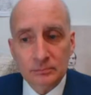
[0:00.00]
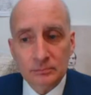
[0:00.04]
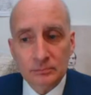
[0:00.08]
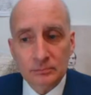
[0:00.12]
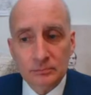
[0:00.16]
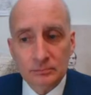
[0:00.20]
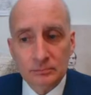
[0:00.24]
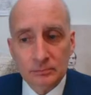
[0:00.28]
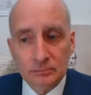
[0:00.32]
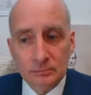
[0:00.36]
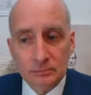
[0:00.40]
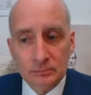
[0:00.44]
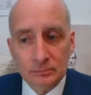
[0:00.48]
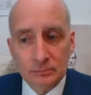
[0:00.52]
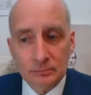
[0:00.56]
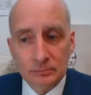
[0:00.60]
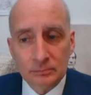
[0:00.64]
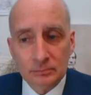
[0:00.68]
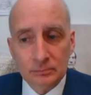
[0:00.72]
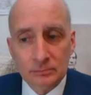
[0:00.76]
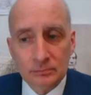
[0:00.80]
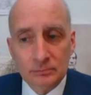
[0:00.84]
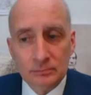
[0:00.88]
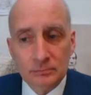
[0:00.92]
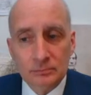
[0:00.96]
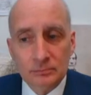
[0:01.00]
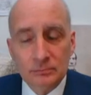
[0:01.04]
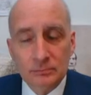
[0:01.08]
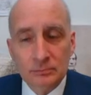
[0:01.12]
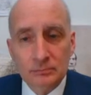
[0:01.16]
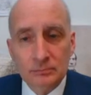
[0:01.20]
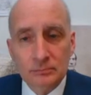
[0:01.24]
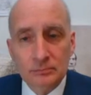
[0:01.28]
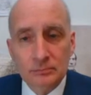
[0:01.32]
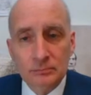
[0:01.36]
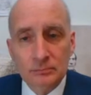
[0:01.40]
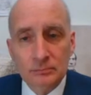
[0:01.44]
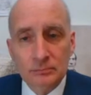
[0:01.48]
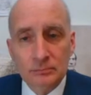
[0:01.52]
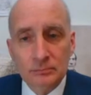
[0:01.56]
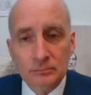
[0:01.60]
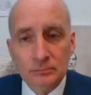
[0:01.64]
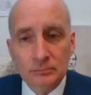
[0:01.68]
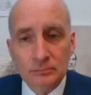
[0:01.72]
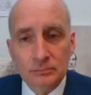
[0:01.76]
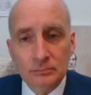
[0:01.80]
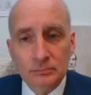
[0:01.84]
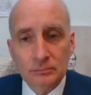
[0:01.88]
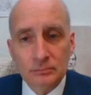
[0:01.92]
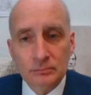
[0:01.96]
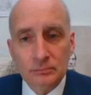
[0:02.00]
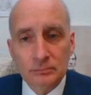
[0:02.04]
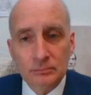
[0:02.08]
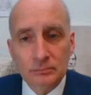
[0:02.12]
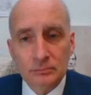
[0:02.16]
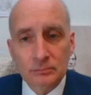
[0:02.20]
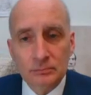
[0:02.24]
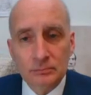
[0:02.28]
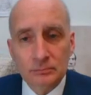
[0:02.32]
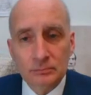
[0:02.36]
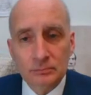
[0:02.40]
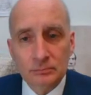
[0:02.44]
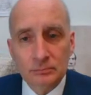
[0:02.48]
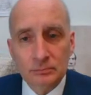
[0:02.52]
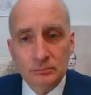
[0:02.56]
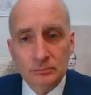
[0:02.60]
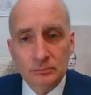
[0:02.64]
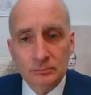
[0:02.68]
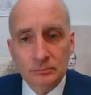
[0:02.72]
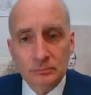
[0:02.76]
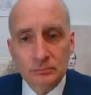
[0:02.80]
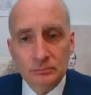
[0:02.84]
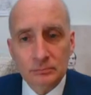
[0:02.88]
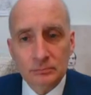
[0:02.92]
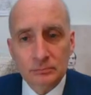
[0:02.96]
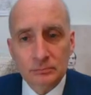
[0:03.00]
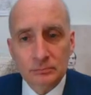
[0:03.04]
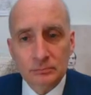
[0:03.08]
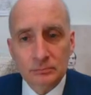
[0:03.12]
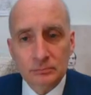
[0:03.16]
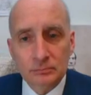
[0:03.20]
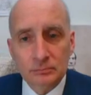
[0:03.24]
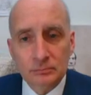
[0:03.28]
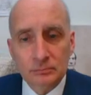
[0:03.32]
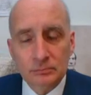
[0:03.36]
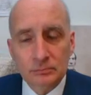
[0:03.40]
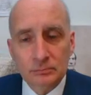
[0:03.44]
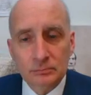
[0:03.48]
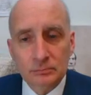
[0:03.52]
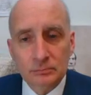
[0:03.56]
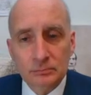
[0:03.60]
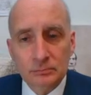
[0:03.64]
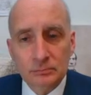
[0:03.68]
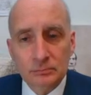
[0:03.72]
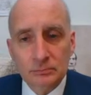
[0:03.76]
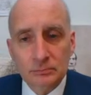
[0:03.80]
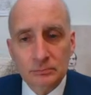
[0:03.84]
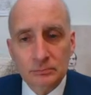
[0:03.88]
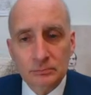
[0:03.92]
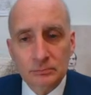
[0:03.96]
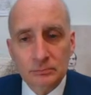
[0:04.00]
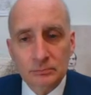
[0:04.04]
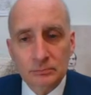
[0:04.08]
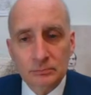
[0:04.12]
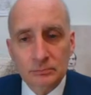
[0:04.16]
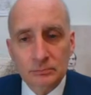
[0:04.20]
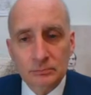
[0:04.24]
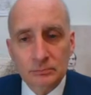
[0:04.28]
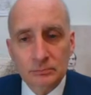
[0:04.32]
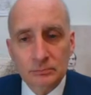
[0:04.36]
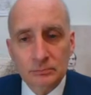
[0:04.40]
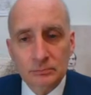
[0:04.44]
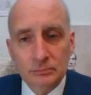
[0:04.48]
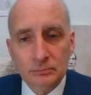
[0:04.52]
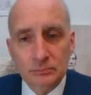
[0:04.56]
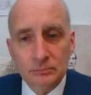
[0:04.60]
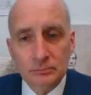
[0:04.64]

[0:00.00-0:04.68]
The person shown says nothing.